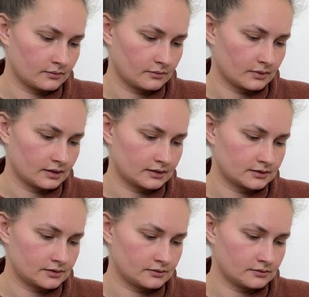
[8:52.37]

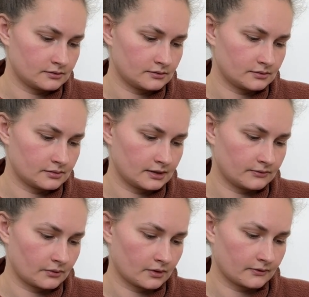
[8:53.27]

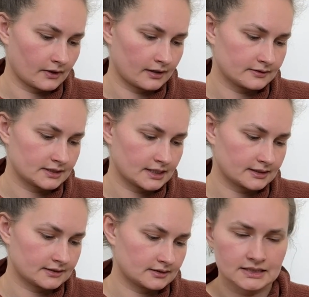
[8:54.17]

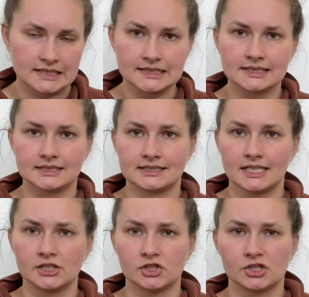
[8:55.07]
6
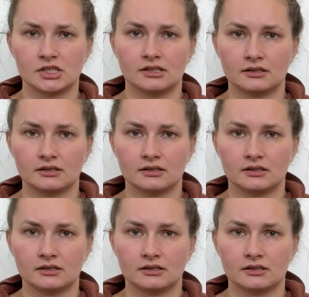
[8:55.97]
stitch